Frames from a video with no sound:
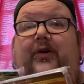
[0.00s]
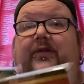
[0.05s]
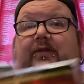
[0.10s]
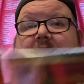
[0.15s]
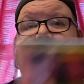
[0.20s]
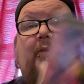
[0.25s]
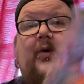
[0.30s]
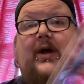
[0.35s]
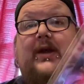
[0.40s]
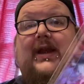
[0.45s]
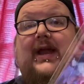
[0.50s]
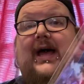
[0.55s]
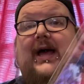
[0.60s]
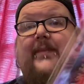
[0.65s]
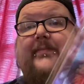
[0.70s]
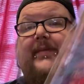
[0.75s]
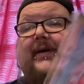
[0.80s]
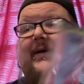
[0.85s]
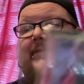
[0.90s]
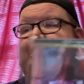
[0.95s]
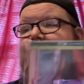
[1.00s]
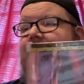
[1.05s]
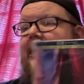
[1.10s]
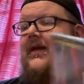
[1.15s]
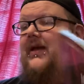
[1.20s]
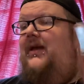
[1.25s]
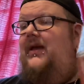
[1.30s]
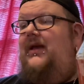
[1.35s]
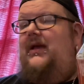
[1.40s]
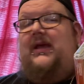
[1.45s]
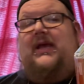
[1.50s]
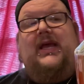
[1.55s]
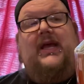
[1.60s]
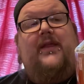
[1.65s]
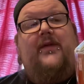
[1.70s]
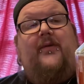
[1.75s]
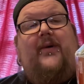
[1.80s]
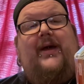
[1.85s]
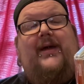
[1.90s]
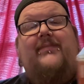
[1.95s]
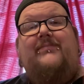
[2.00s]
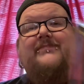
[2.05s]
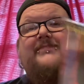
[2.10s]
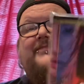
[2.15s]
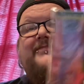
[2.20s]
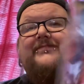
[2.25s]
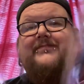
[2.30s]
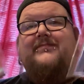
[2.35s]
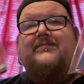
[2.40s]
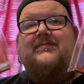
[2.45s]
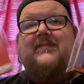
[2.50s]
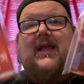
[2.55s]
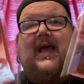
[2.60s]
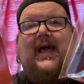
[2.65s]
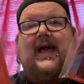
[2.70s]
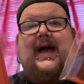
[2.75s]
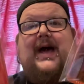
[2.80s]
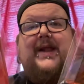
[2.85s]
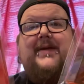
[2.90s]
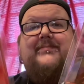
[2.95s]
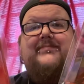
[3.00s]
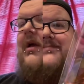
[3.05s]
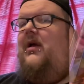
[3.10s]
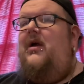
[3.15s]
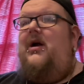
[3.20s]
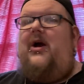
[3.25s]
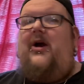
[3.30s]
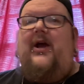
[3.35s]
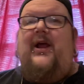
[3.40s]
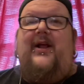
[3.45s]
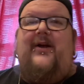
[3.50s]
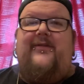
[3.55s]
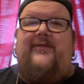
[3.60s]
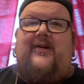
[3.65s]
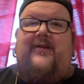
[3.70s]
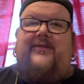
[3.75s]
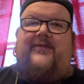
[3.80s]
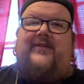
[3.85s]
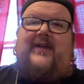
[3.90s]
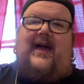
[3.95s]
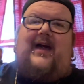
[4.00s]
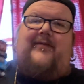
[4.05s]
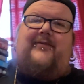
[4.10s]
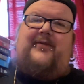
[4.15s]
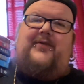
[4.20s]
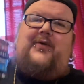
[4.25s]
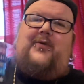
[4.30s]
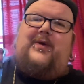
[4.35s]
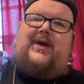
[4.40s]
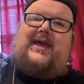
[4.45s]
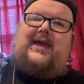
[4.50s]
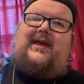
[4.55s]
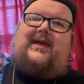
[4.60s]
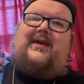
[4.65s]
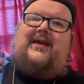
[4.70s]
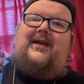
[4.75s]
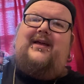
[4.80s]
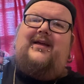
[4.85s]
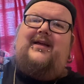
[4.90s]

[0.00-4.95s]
and whatnot. But either way, I got them. All right, here's our stack for the week.